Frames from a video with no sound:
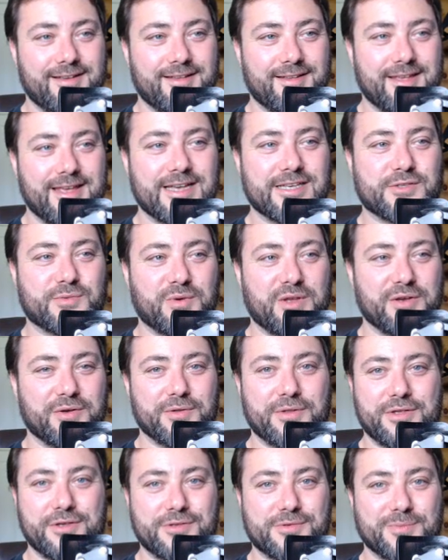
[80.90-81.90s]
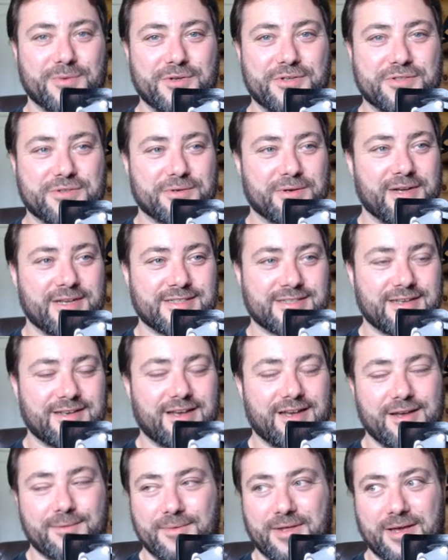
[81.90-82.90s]
Yes, we all use moisturiser.
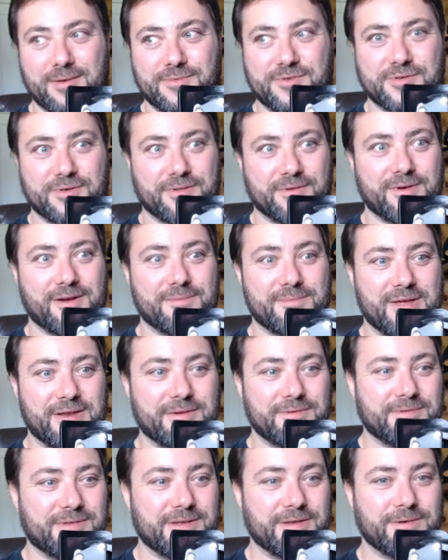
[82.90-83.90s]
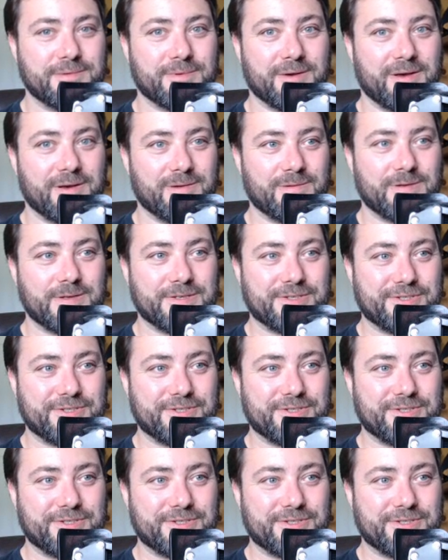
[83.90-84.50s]
I mean, I'm sure there are men who do, but holy